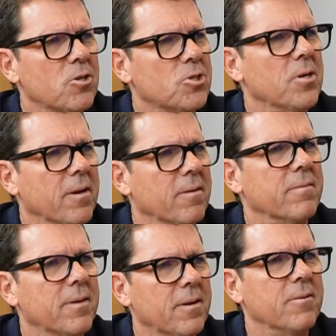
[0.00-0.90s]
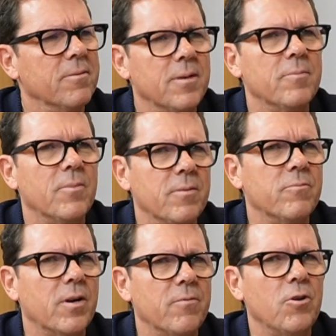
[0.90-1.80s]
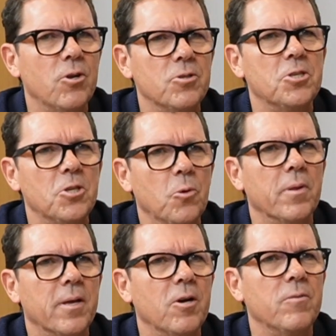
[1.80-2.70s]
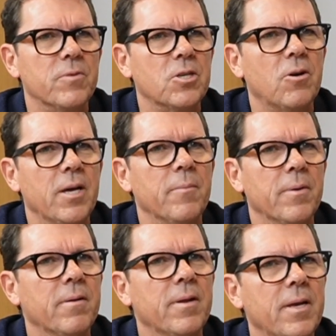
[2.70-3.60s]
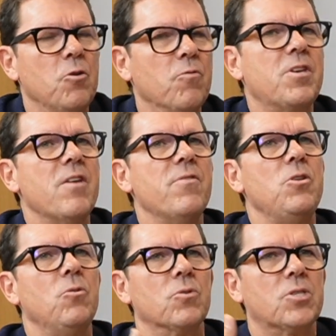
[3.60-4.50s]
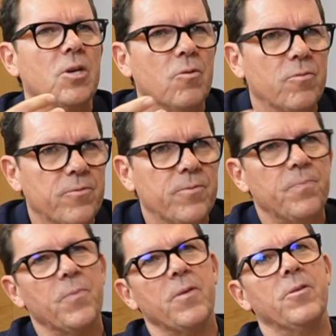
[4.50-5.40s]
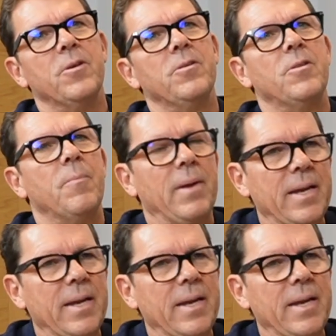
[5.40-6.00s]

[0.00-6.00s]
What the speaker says: so much now. You know, I've learned to deal with it over time, and you've given yourself the